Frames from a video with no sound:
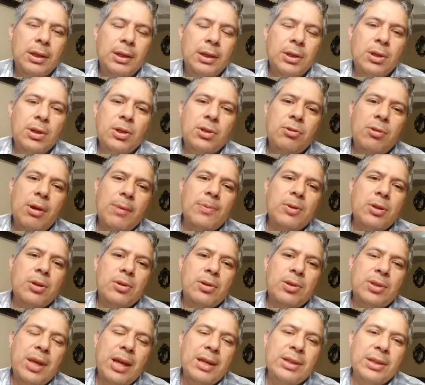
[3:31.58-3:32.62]
Your scripture
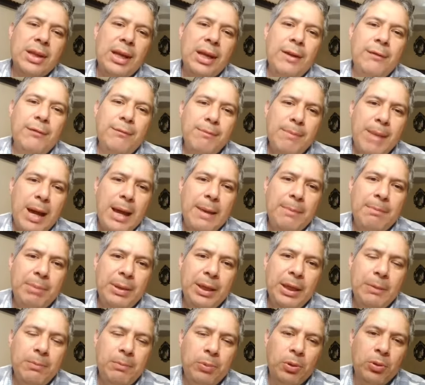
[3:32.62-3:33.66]
says, if my
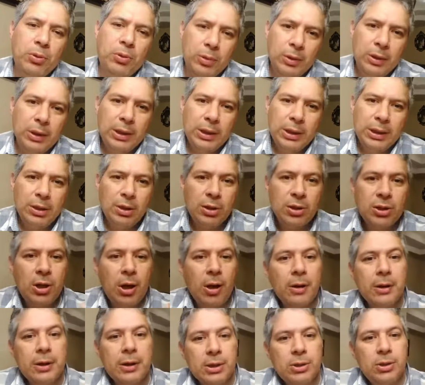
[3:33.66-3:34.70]
people, you're
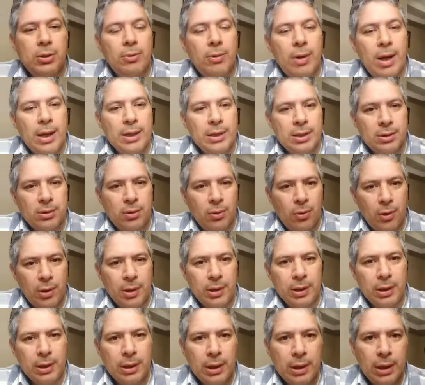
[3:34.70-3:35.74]
talking to us,
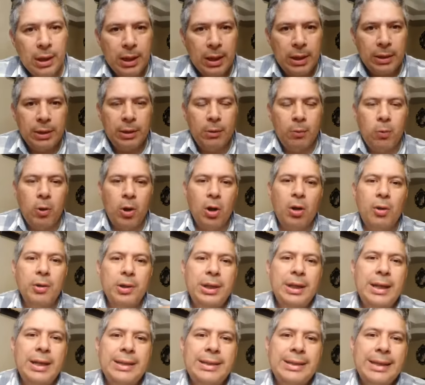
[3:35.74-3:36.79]
Lord. The world
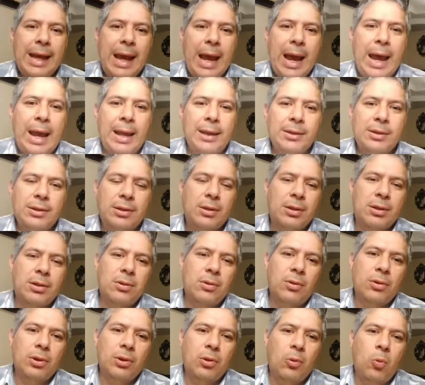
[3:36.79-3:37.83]
needs answers,
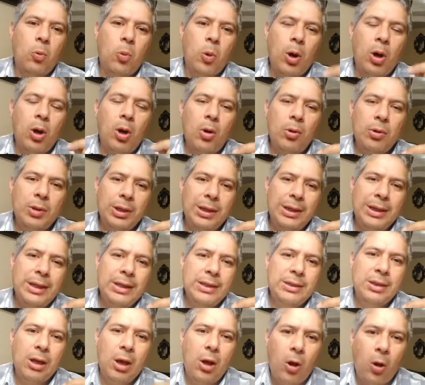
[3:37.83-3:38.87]
Lord. The world
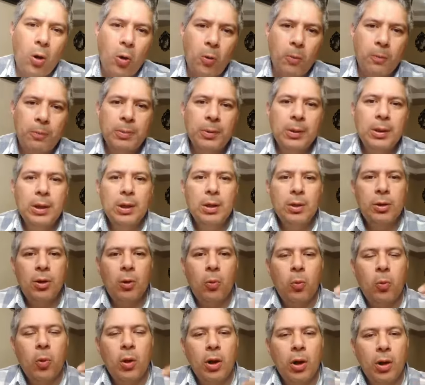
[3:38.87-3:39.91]
needs hope. The
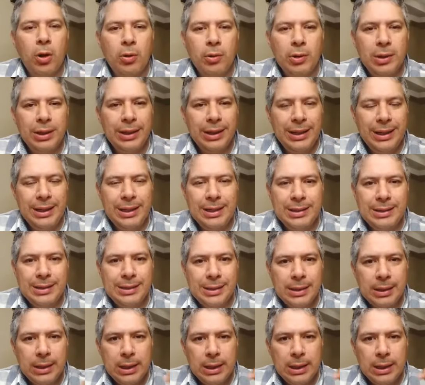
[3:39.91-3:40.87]
world needs